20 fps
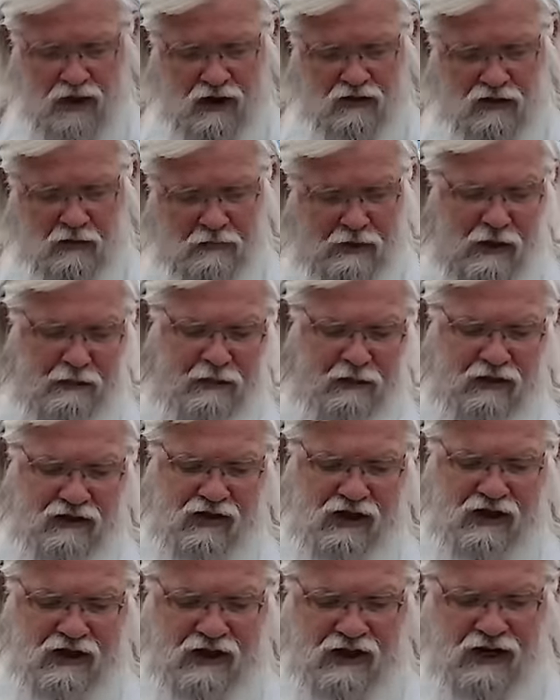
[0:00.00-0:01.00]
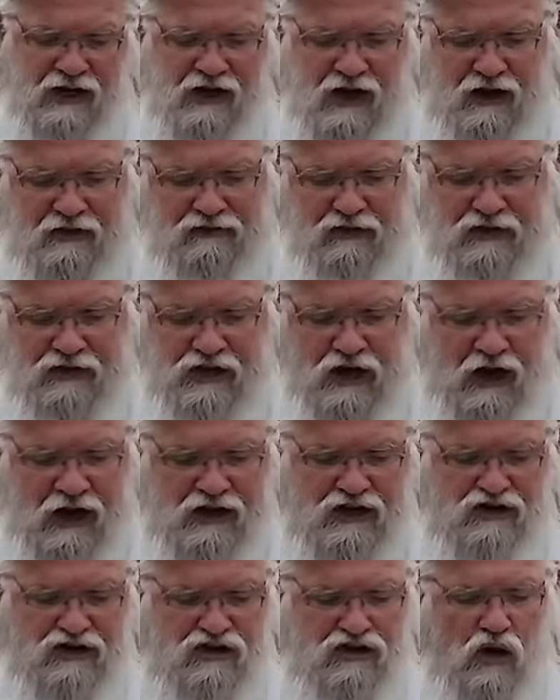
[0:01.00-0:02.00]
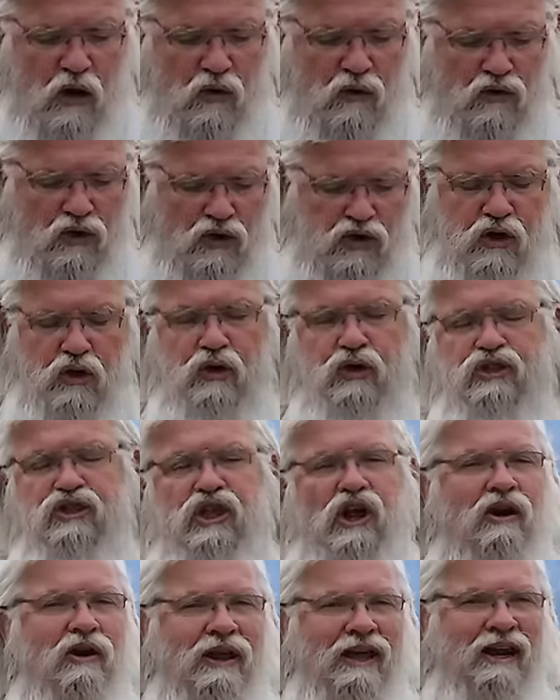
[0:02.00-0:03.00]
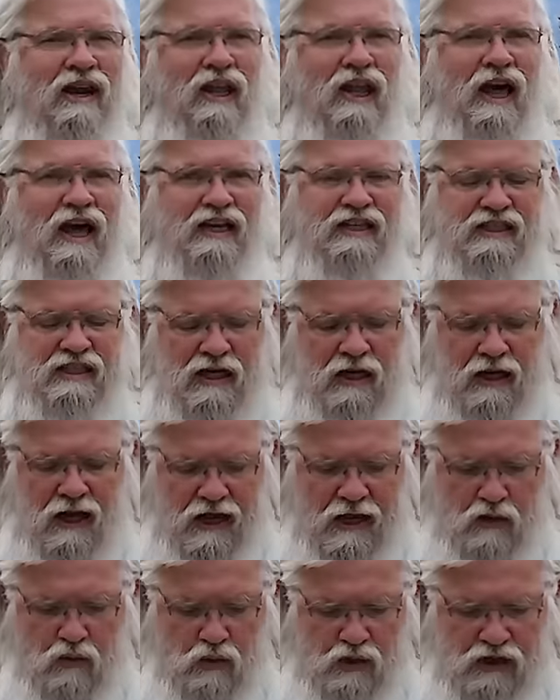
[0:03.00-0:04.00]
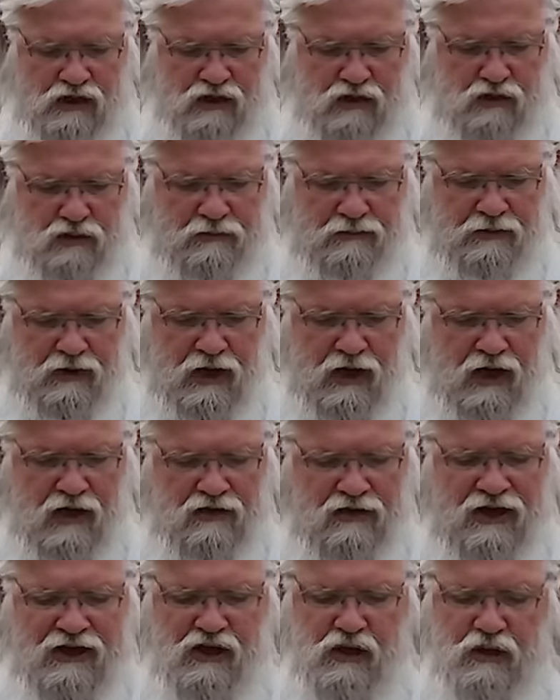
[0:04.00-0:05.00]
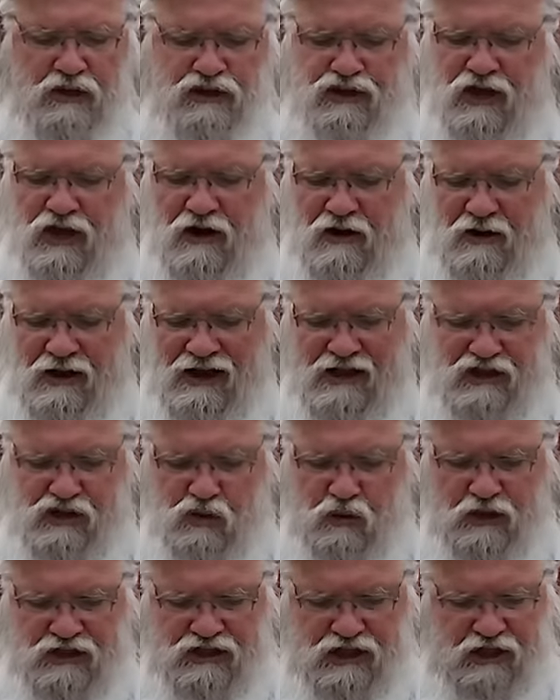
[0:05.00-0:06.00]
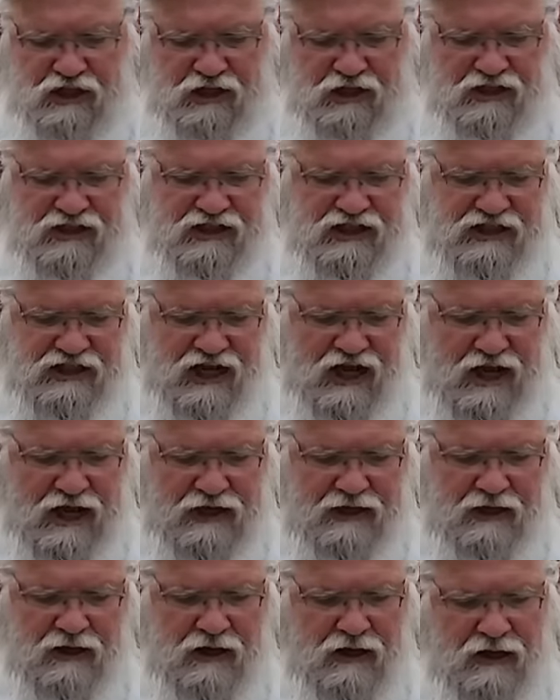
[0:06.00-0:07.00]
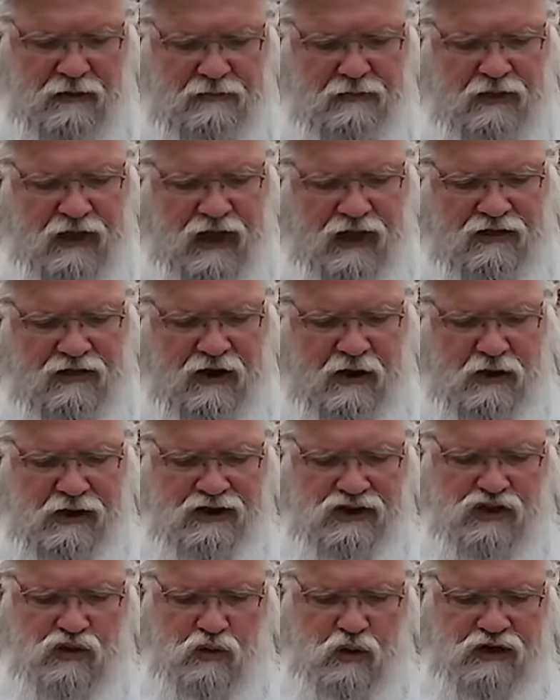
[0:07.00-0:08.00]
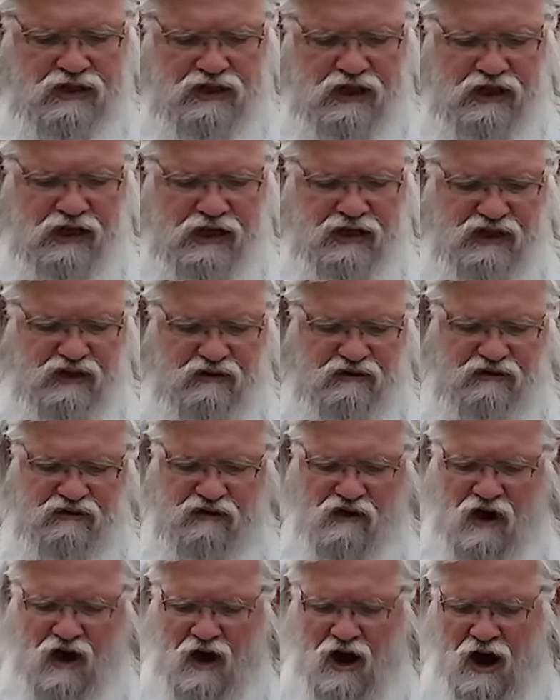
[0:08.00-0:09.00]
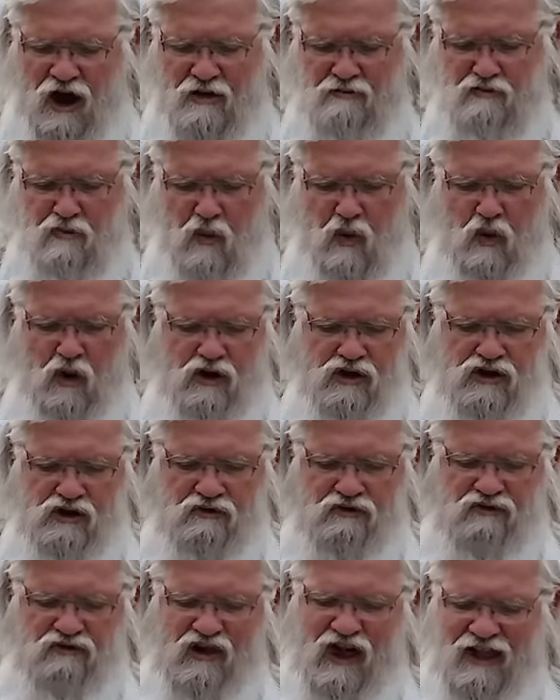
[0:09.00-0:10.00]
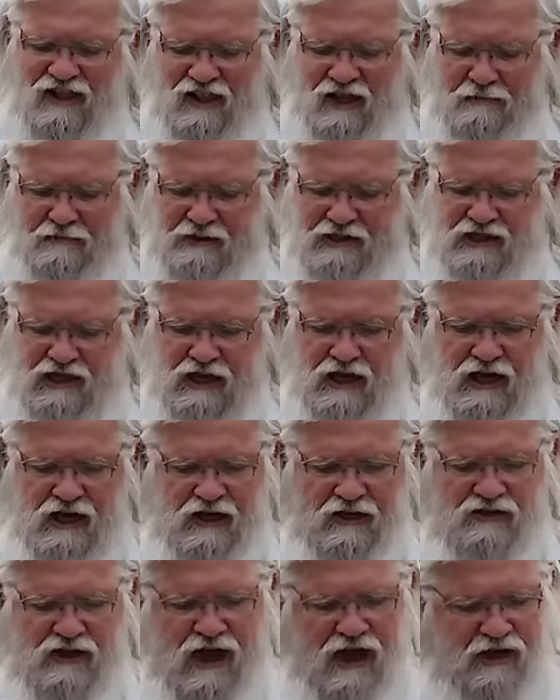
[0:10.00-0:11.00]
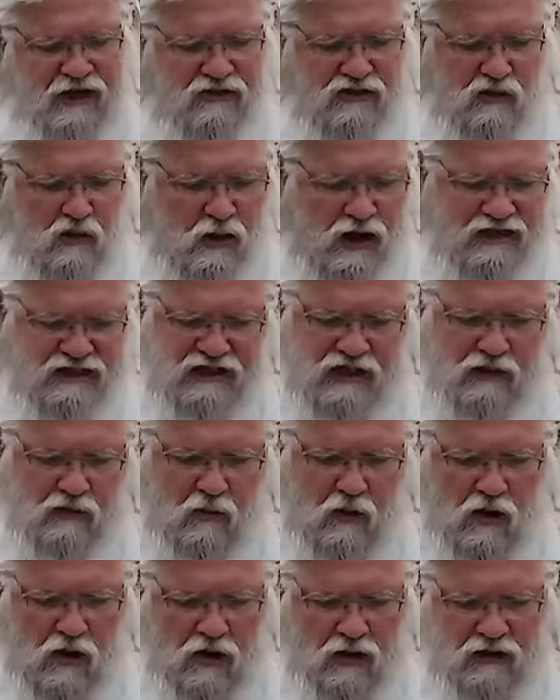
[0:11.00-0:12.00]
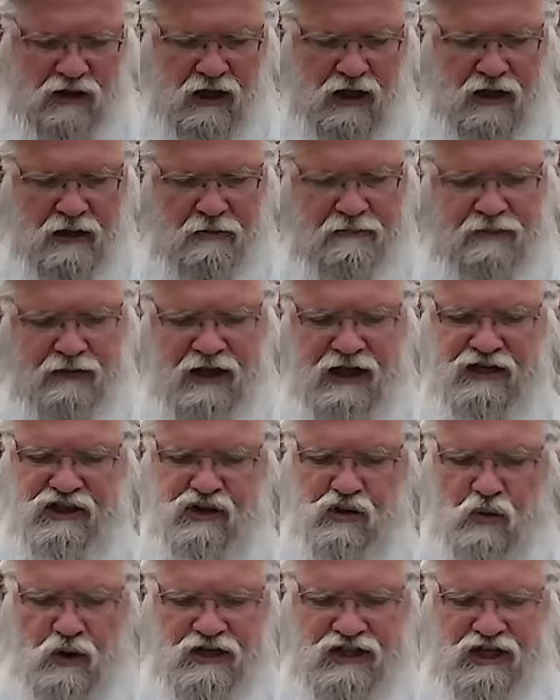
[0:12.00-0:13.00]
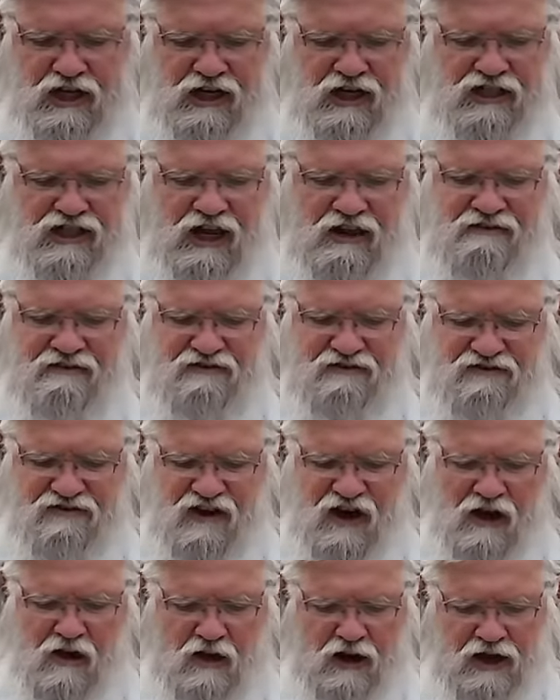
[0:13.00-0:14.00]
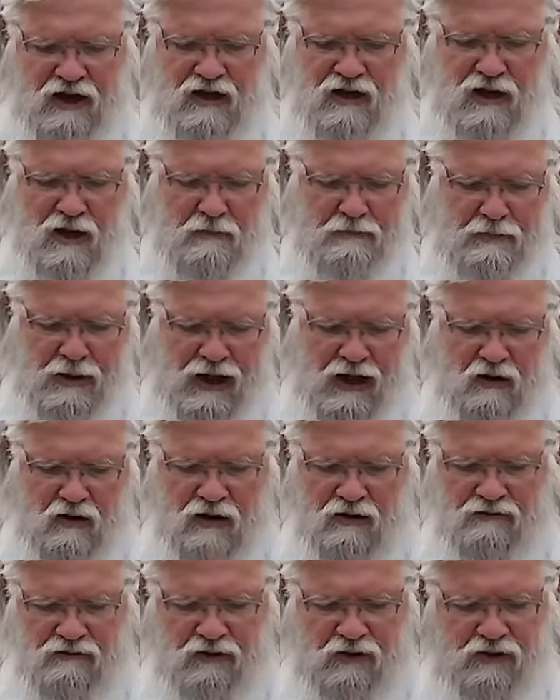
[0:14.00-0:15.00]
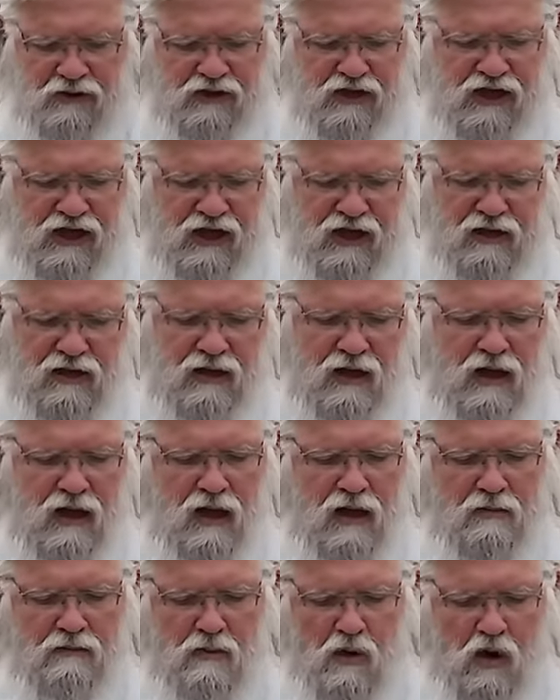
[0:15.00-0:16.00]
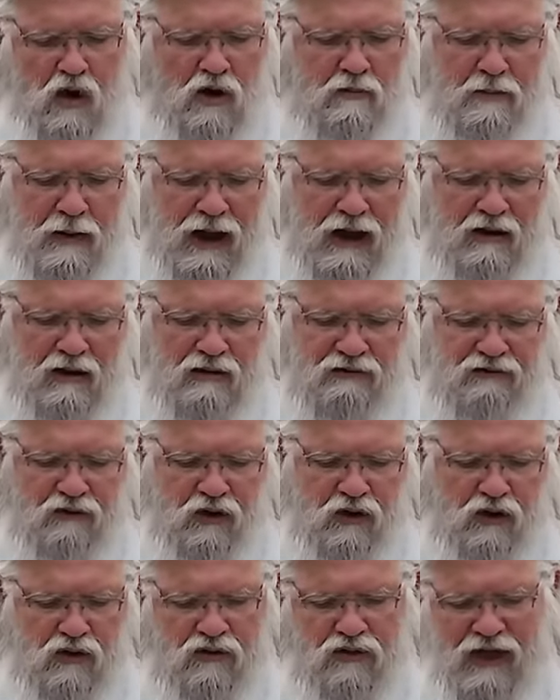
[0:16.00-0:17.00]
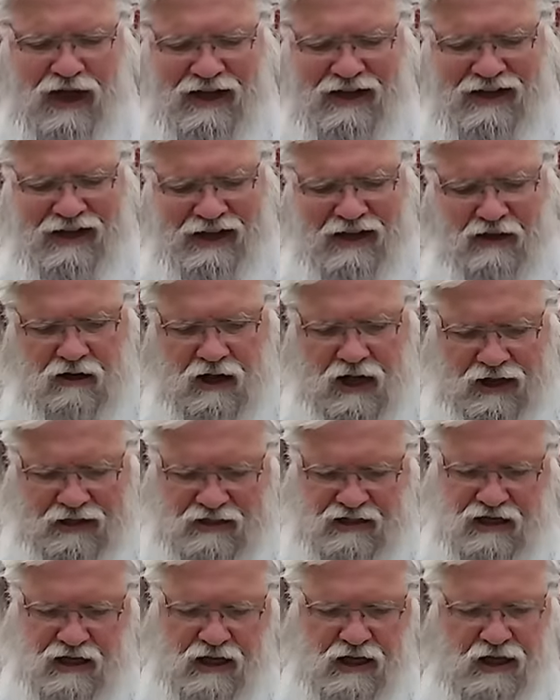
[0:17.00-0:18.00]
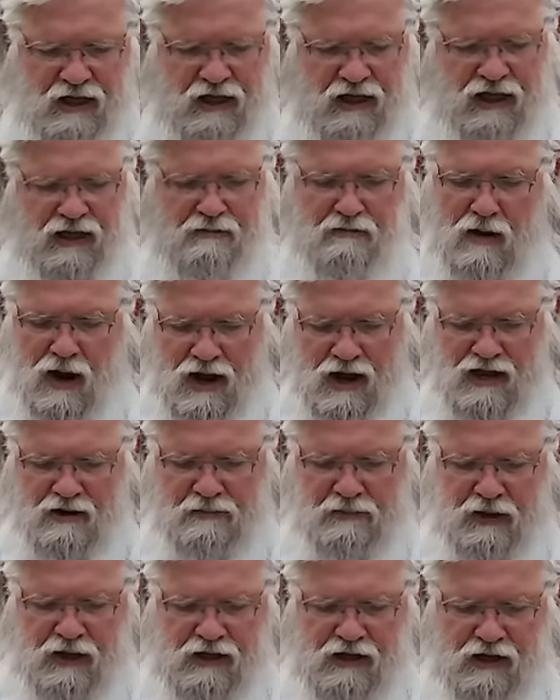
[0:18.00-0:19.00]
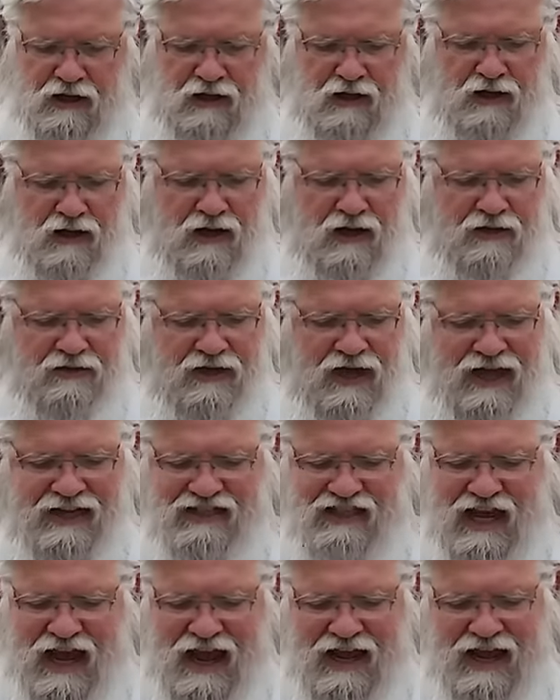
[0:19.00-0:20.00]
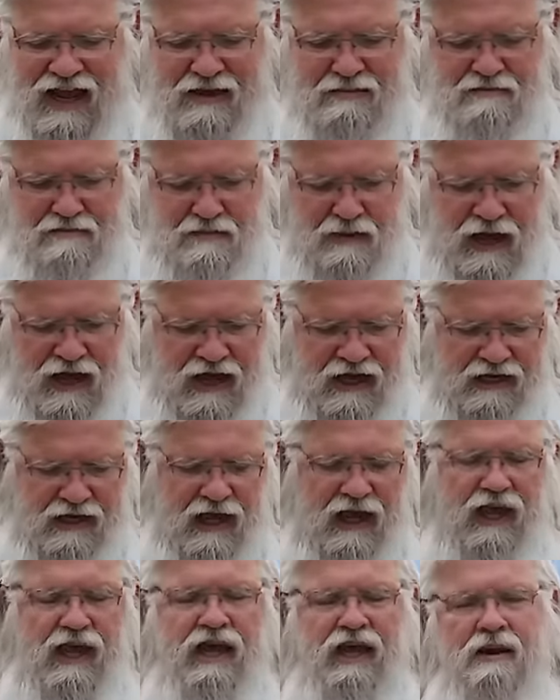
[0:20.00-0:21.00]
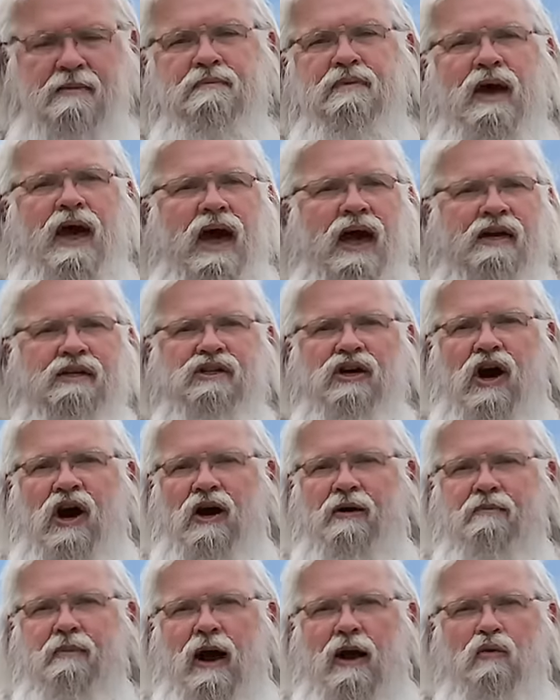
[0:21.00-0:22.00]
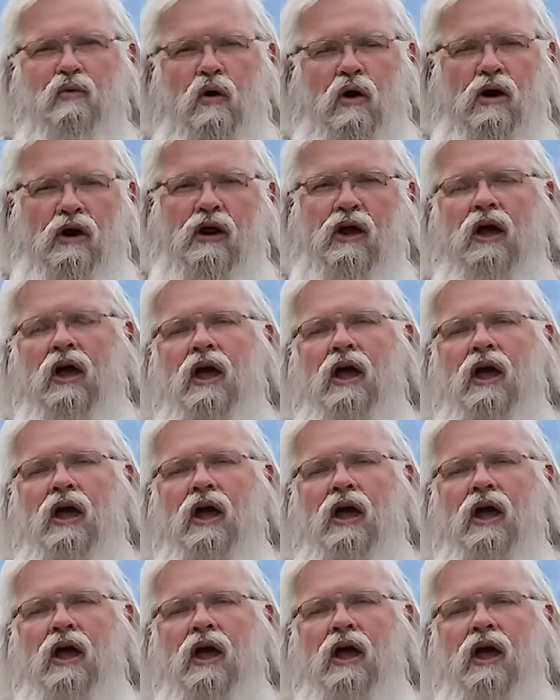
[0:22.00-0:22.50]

The people in the Indian countryside don't use their intellect like we do. They use their intuition instead. And their intuition is far more developed than in the rest of the world. Intuition is a very powerful thing, more powerful than intellect. In my opinion, that's had a big impact on my work.